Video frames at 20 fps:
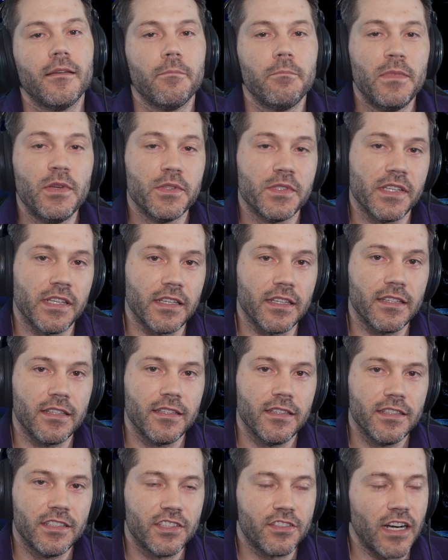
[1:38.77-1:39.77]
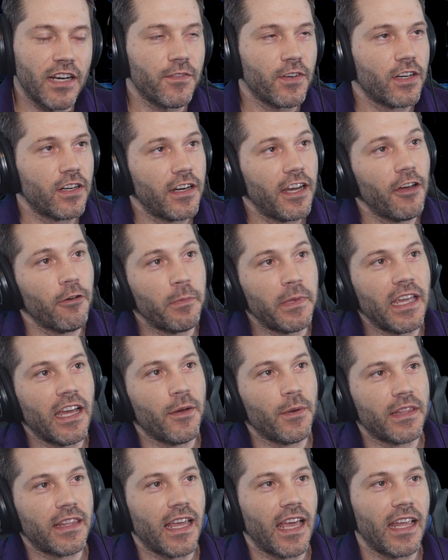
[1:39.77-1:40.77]
music. Trevor helped me out
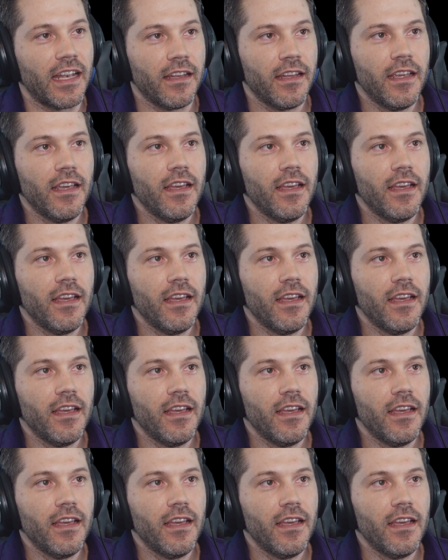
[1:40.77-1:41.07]
with that.